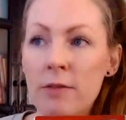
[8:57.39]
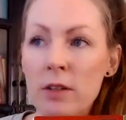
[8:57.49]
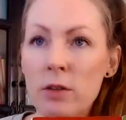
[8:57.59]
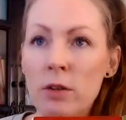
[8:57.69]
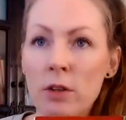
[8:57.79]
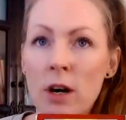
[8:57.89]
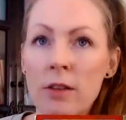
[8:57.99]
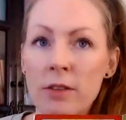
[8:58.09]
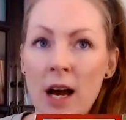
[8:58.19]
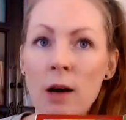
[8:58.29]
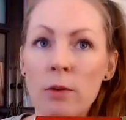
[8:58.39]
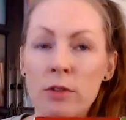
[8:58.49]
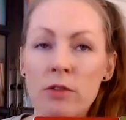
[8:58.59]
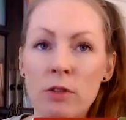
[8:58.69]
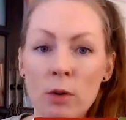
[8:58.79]
and you thought that was
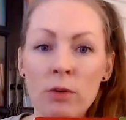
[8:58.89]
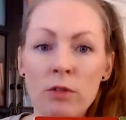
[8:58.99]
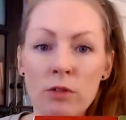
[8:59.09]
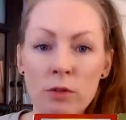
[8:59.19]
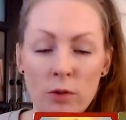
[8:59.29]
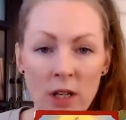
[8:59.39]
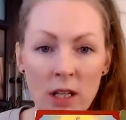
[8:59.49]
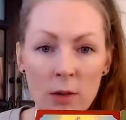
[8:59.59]
so suiting,